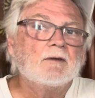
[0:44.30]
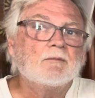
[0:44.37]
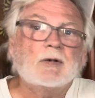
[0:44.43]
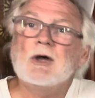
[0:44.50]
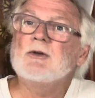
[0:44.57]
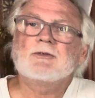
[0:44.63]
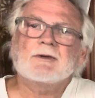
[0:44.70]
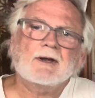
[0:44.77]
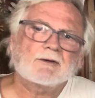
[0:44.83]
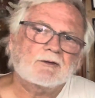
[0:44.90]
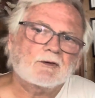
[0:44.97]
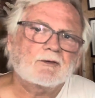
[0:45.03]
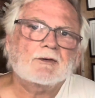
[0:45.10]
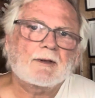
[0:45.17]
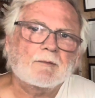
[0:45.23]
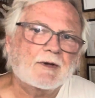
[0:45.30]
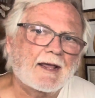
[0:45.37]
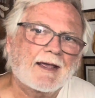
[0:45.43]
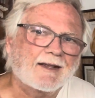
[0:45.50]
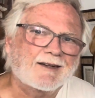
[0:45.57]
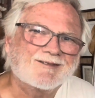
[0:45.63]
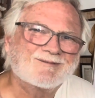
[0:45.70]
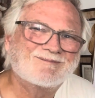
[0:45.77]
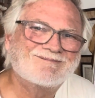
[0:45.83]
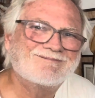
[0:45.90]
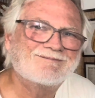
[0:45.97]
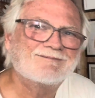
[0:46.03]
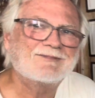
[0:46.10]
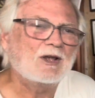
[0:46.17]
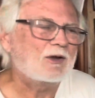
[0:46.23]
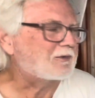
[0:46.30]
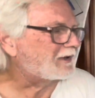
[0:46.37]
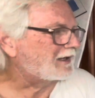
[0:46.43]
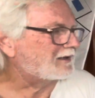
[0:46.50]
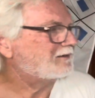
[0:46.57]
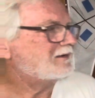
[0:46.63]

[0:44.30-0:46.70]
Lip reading: posing as a 78. Okay.